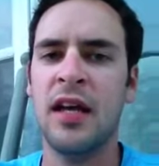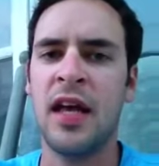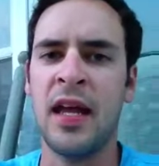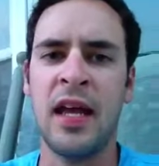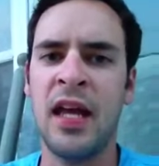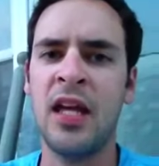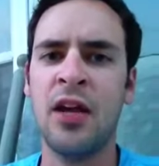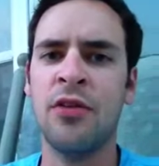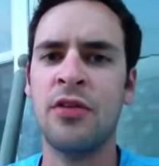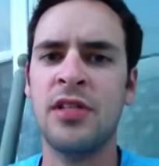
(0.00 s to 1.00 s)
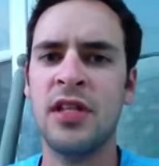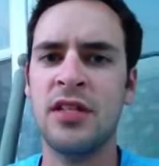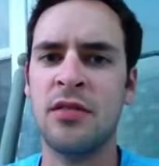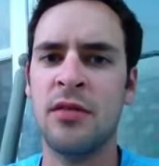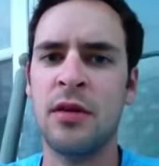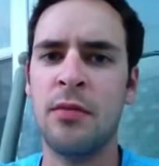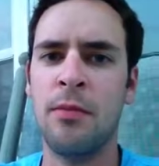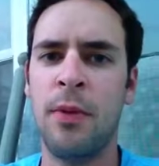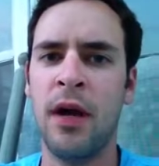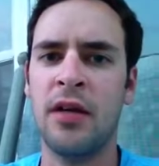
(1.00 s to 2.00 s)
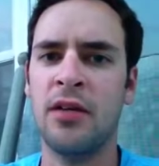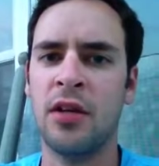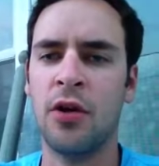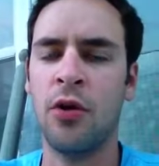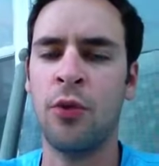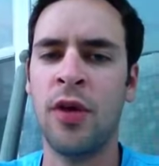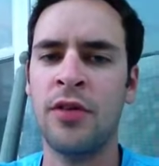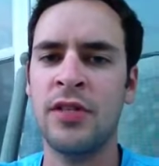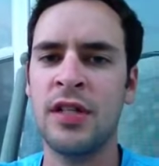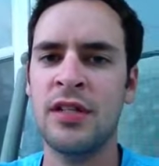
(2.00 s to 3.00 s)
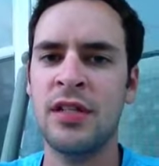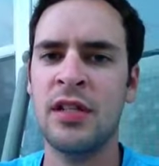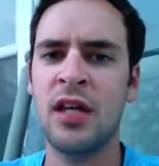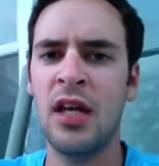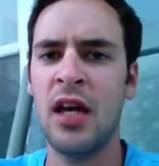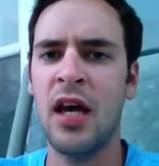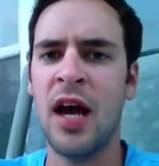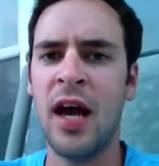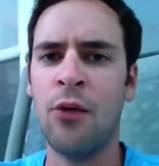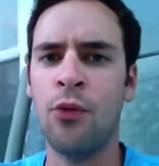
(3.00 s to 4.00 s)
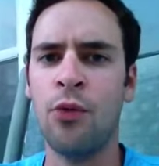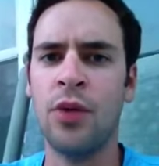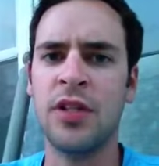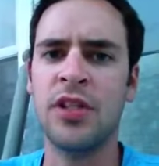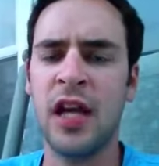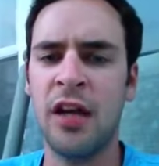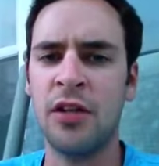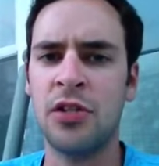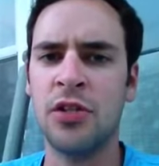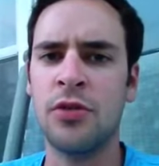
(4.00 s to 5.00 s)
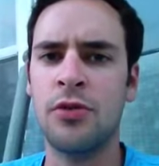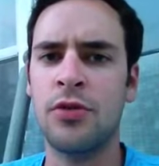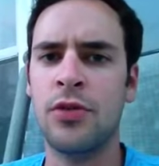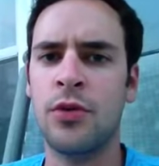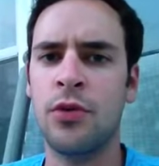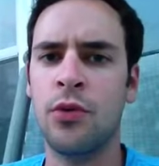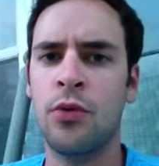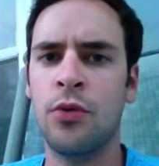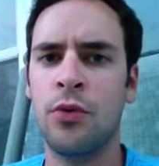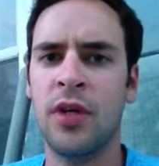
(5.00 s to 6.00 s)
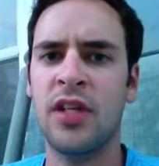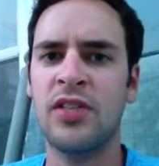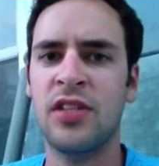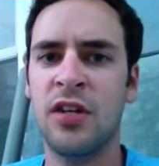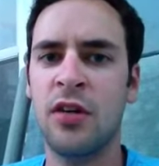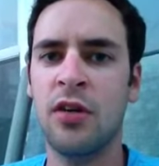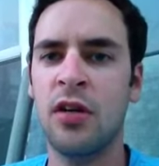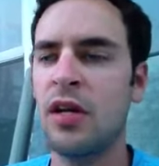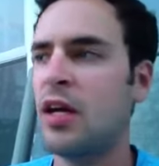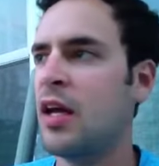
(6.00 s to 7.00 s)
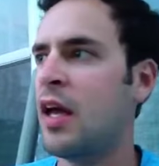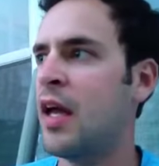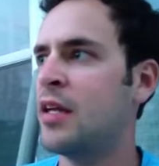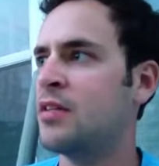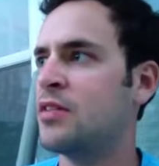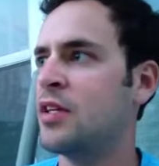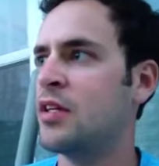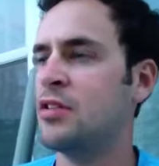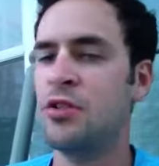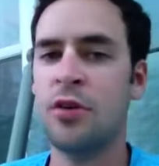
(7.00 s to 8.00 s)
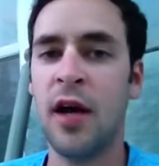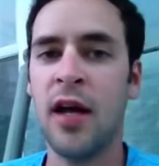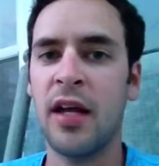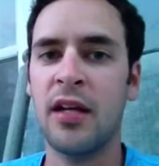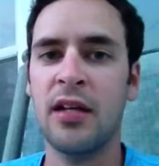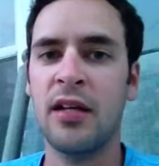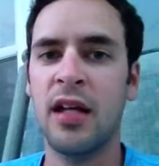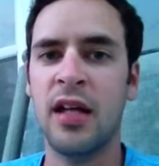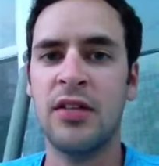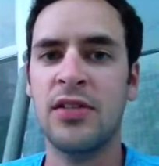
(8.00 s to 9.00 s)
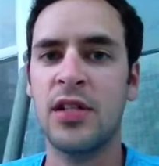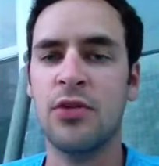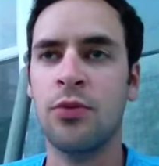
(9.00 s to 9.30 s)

in any other season but the cold weather season, I would challenge you to reconsider and to try it. And it's